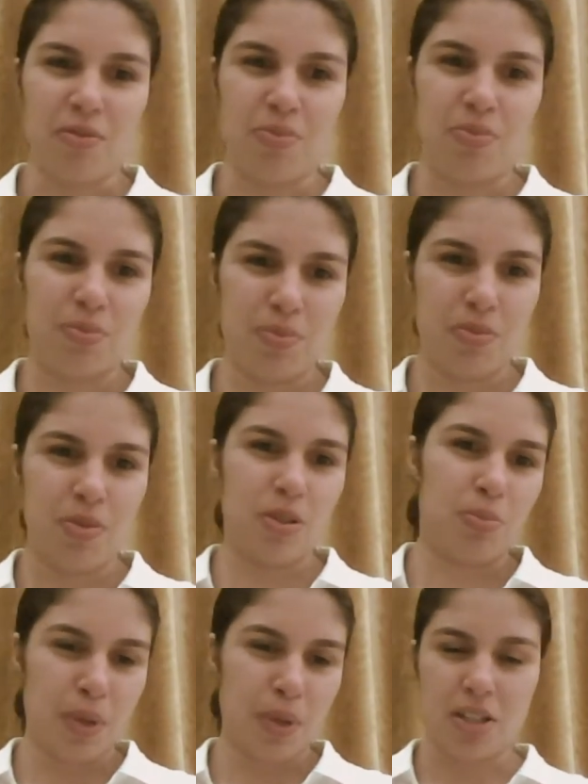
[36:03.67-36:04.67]
kind of
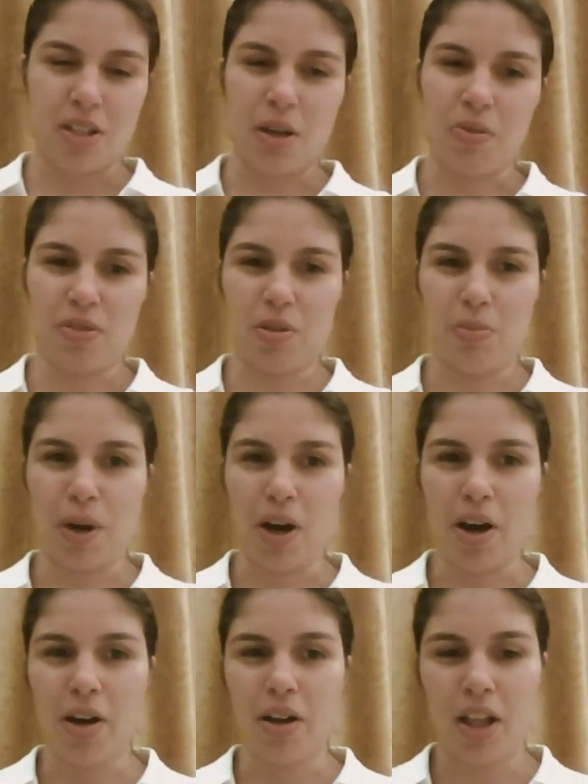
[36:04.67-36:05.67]
picked up
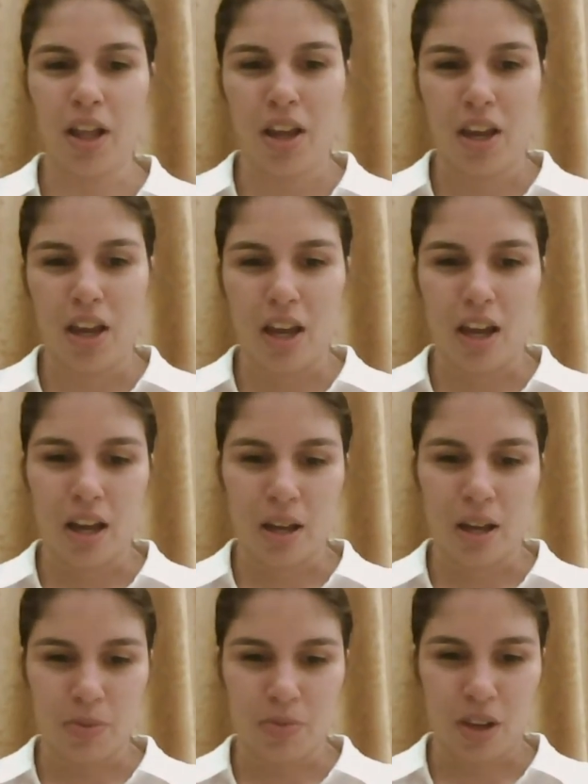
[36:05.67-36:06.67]
from the pile.
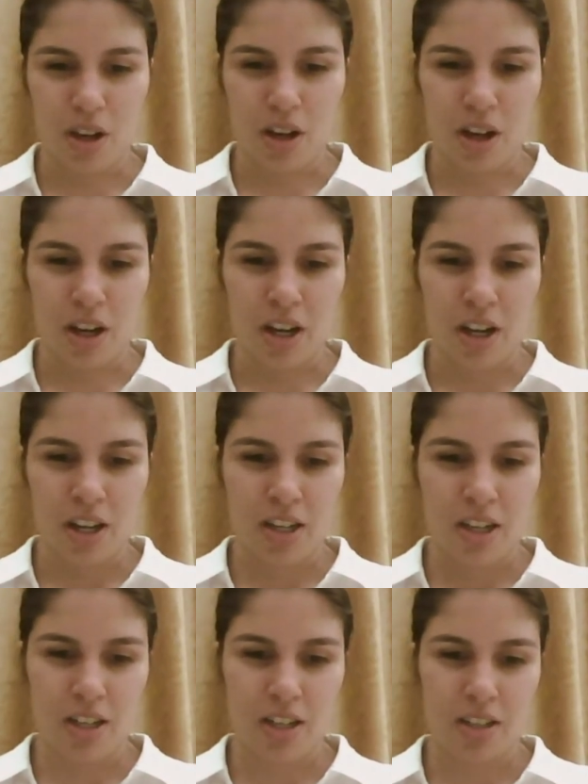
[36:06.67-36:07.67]

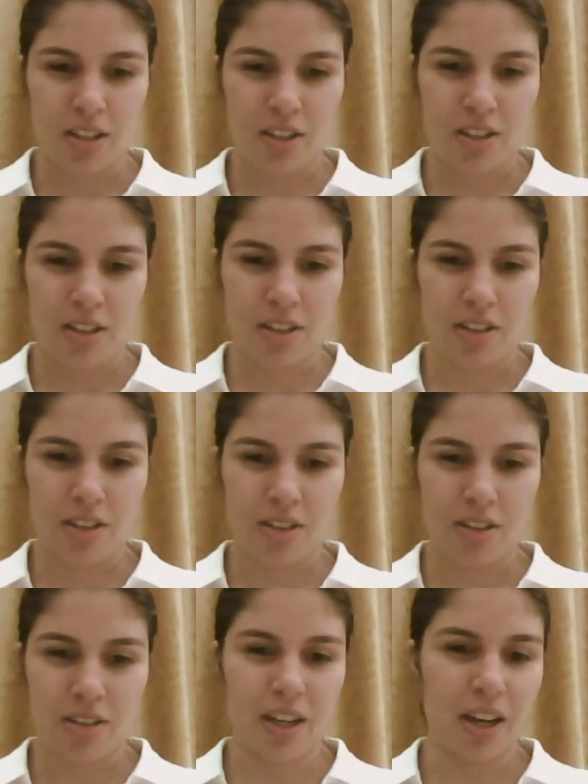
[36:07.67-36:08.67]
I
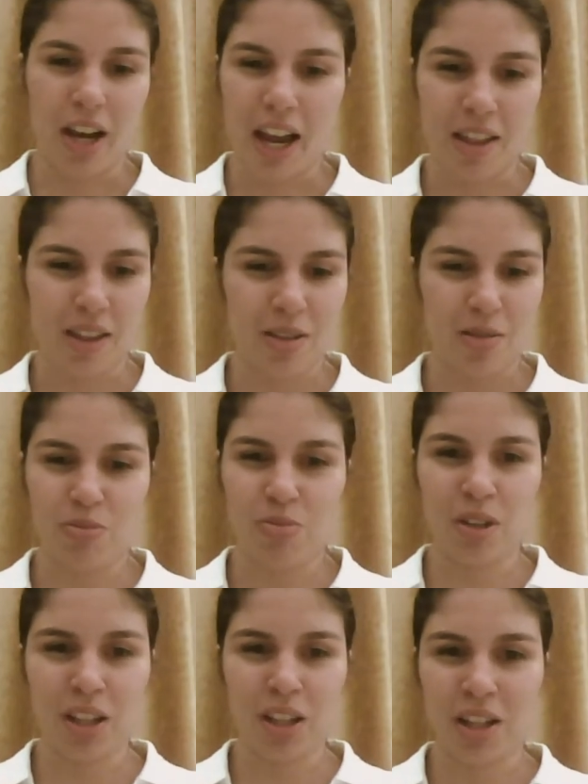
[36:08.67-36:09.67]
had
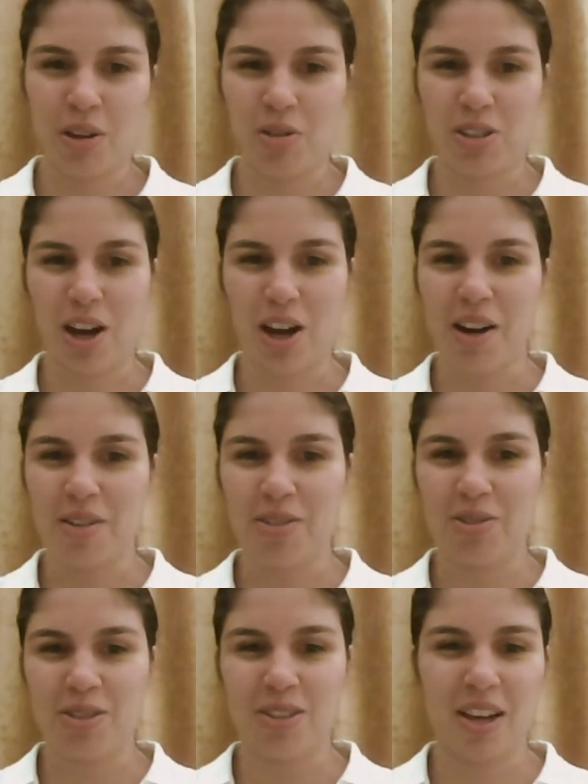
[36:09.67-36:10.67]
these really long
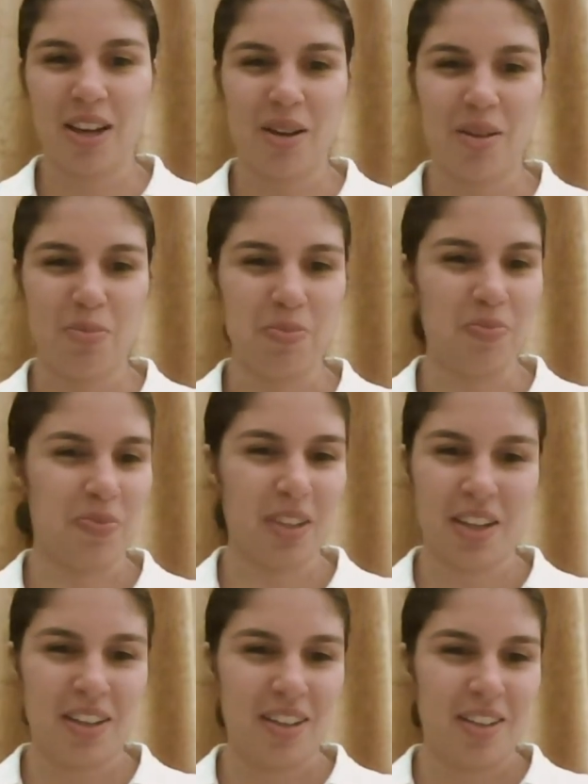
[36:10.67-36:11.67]
titles.
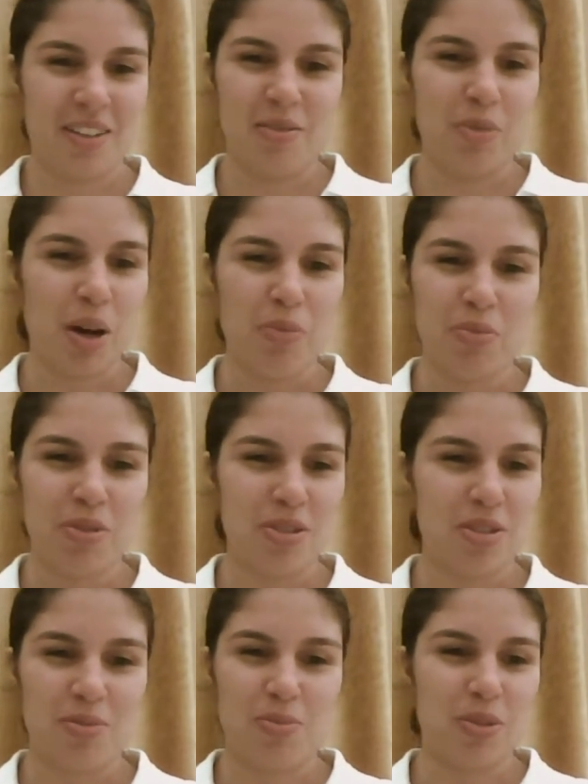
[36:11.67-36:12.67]
One
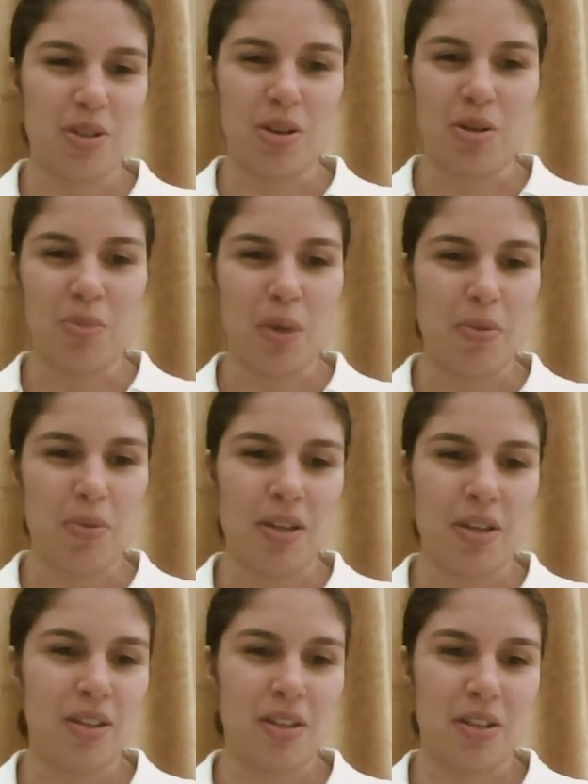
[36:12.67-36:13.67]
was,
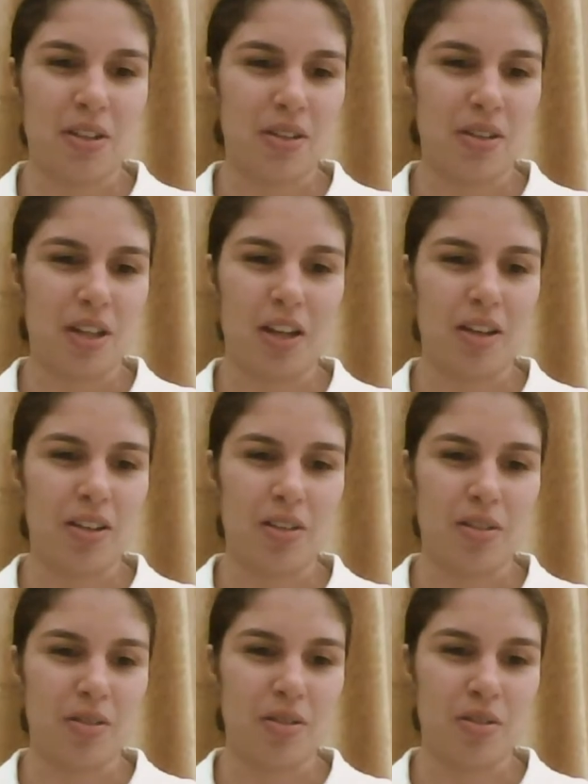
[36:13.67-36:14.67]
maybe like
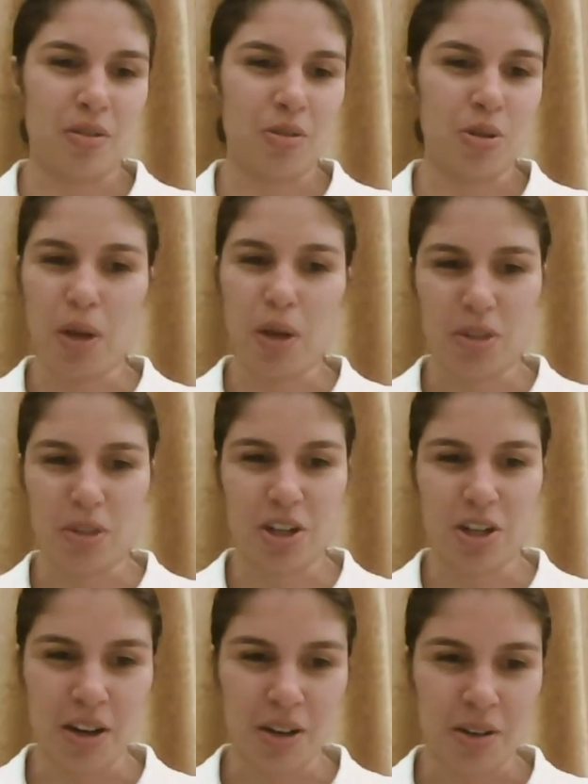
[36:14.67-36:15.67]
a Paul
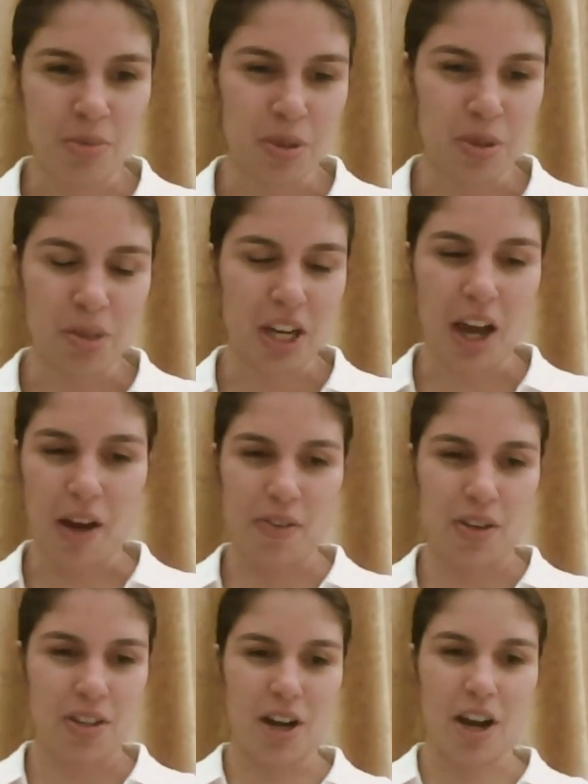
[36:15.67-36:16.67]

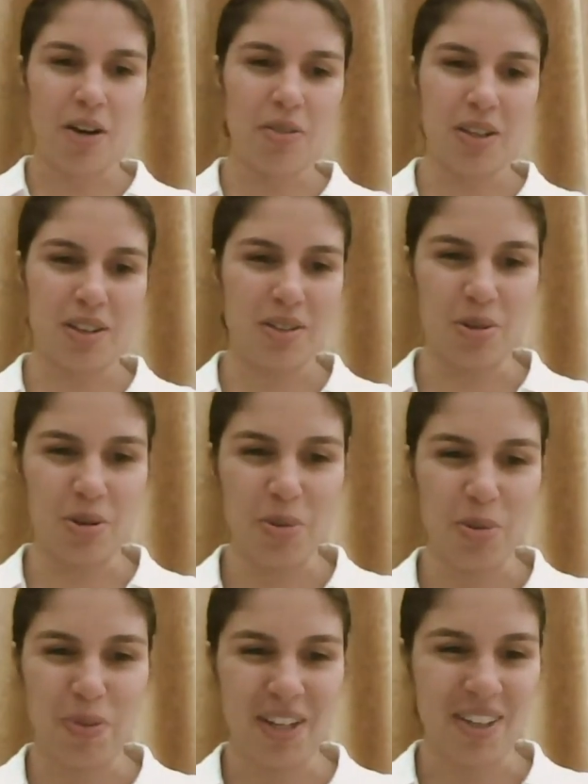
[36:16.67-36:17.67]
McCarthy title that had already
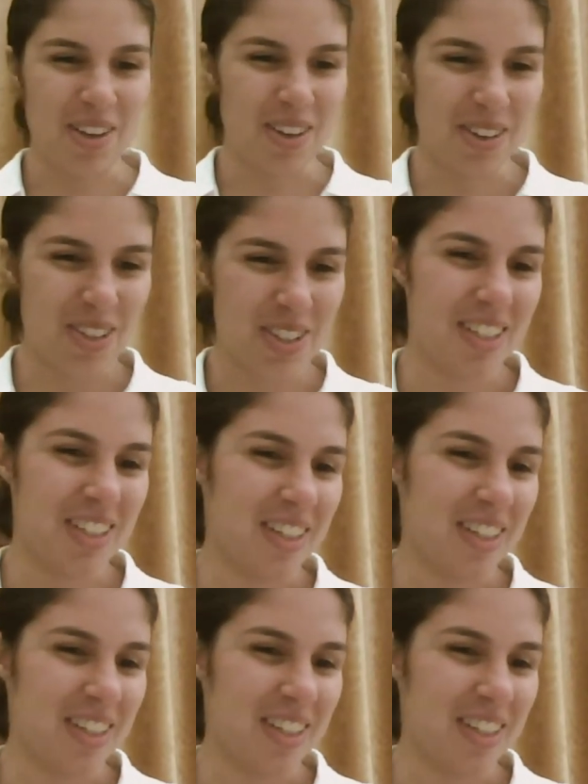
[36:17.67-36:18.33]
been used,